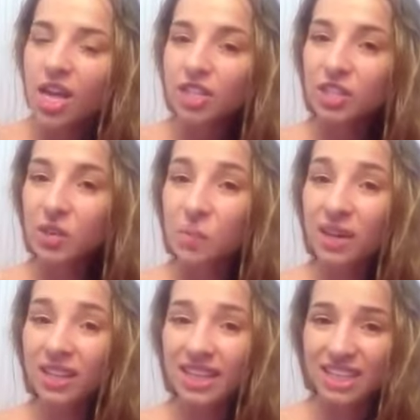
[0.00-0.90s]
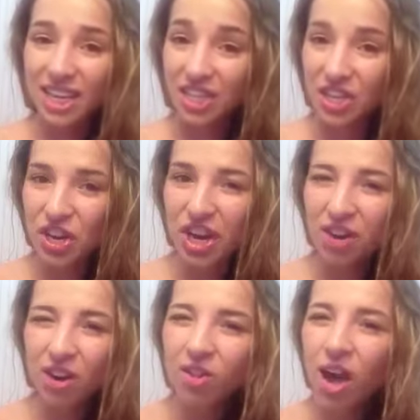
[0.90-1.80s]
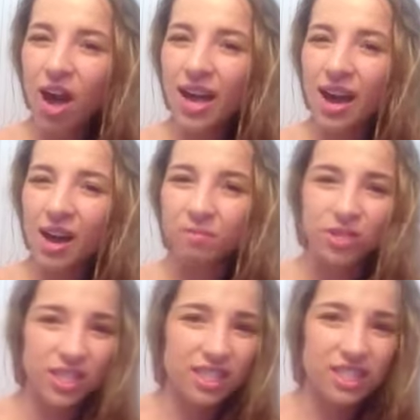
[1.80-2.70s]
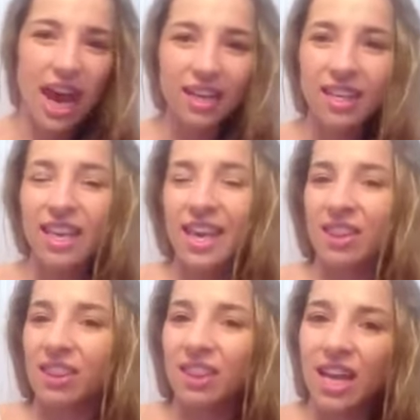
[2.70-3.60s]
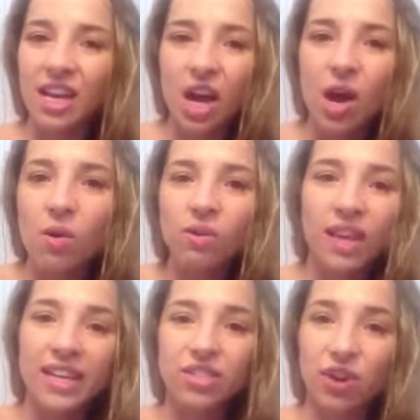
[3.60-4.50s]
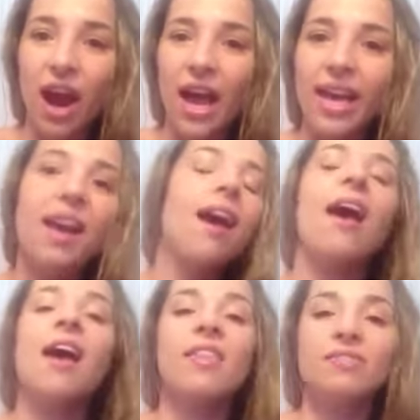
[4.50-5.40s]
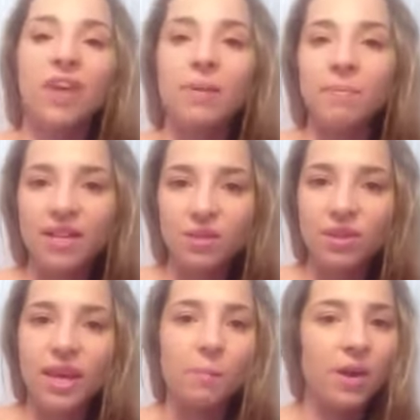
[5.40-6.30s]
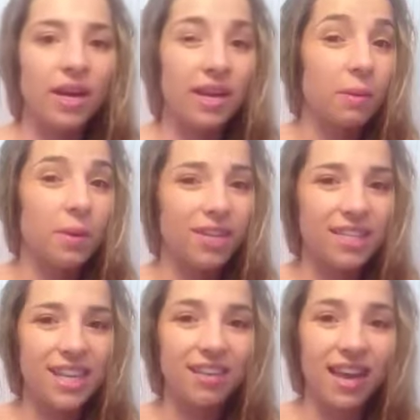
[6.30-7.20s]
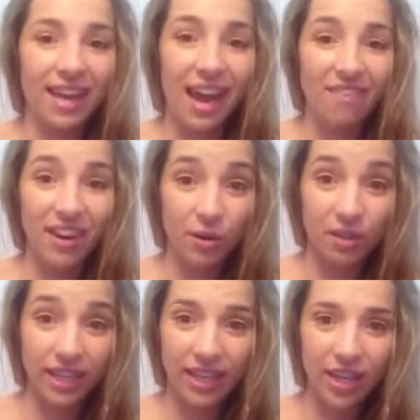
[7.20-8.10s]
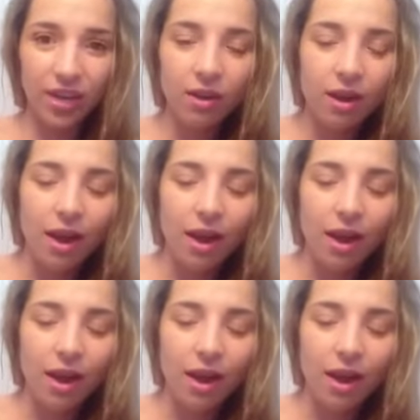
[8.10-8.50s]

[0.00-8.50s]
So you don't want to like touch your hair a lot. Just style it and let it go, let it dry, then mess with it and put it in a ponytail like 30 minutes later.